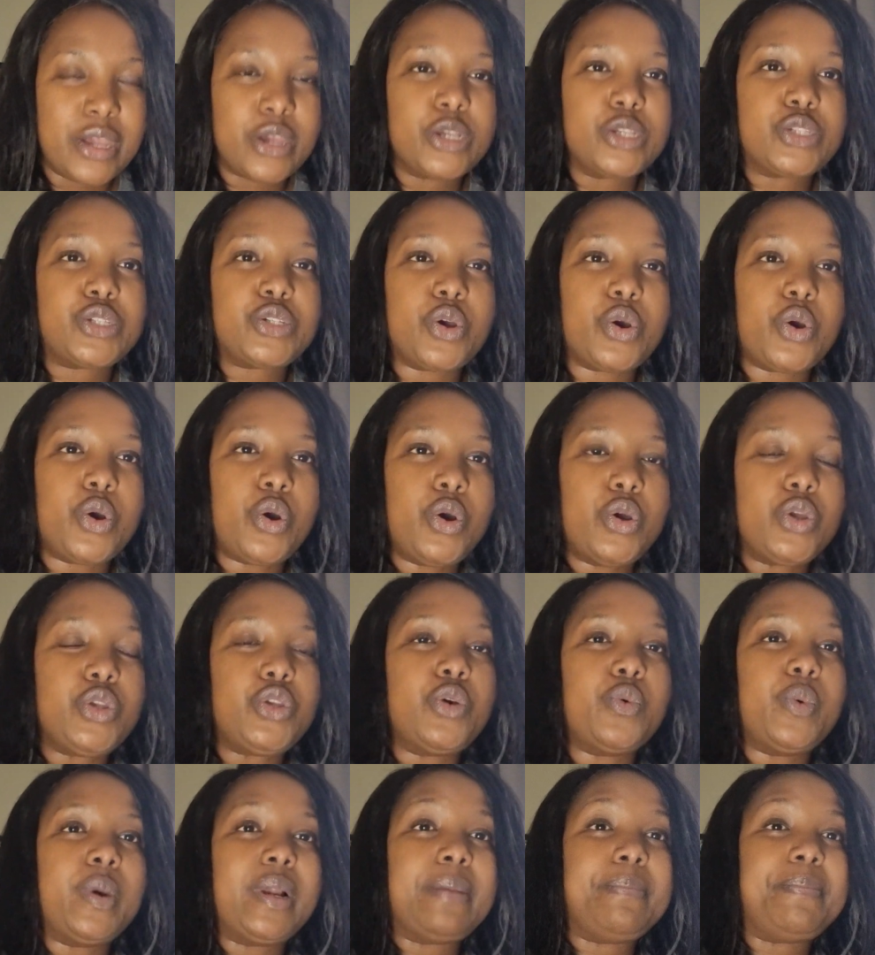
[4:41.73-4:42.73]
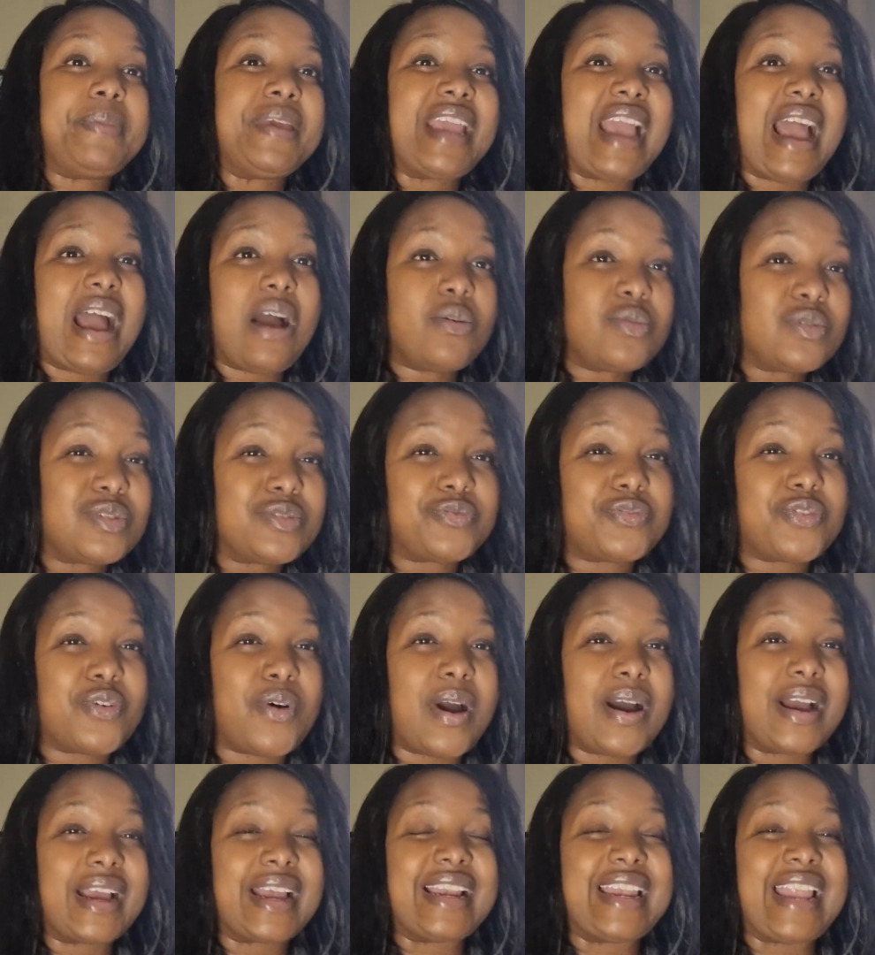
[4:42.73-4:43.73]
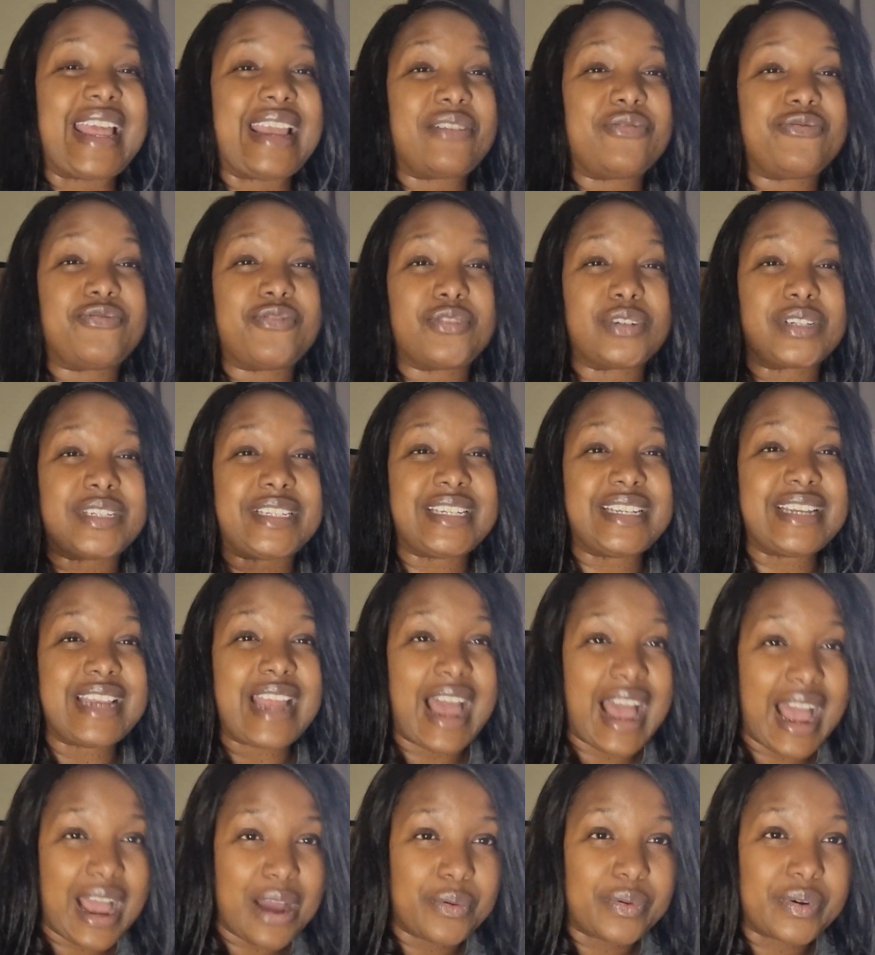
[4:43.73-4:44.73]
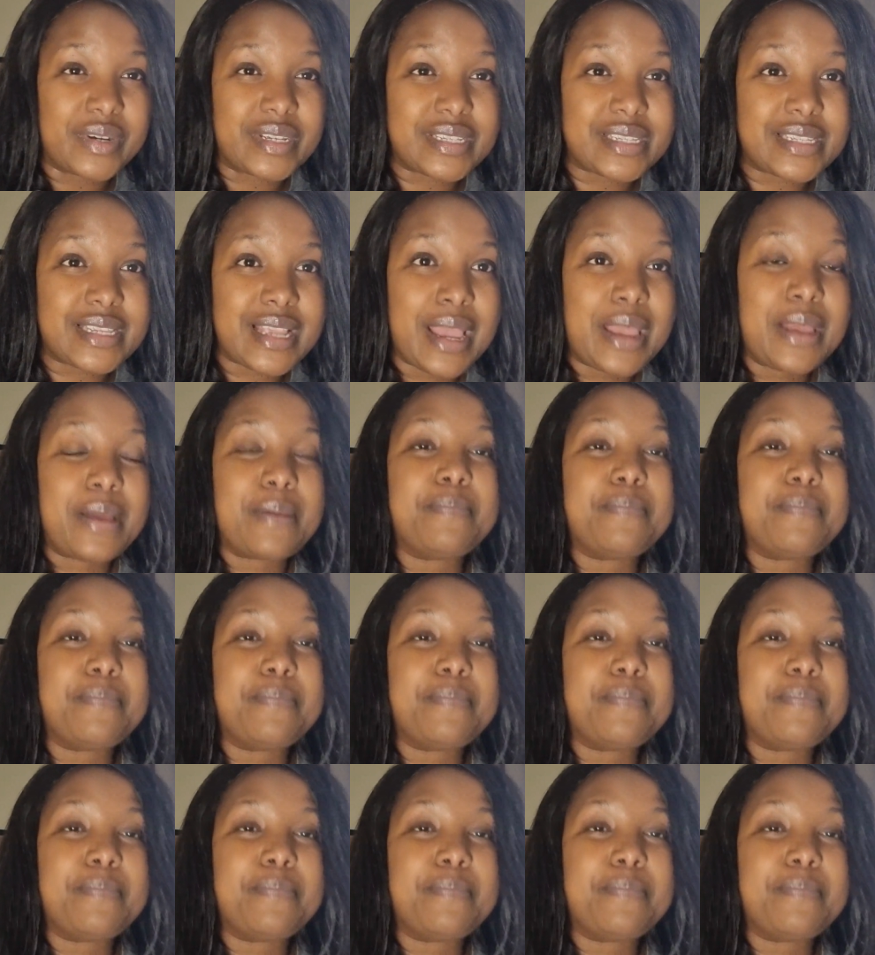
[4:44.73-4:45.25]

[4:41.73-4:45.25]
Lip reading: So you will be out for like 14 hours,